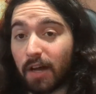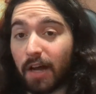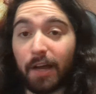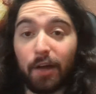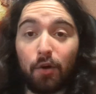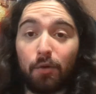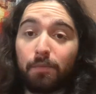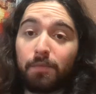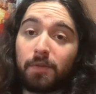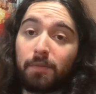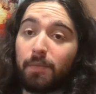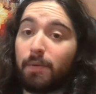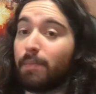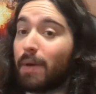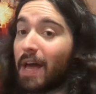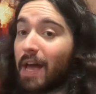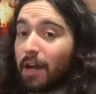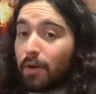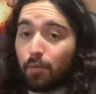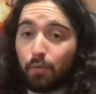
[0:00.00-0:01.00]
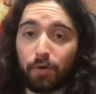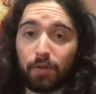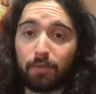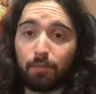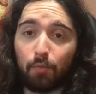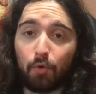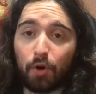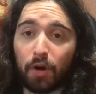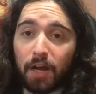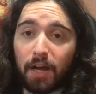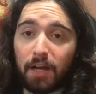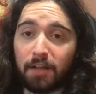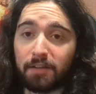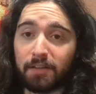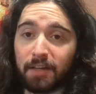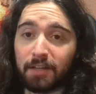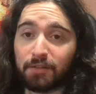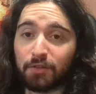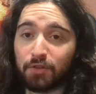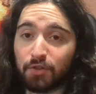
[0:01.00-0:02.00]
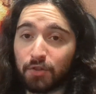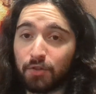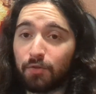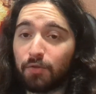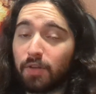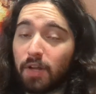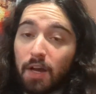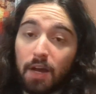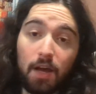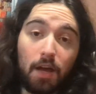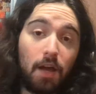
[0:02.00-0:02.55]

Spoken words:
I hope to be back with more content soon.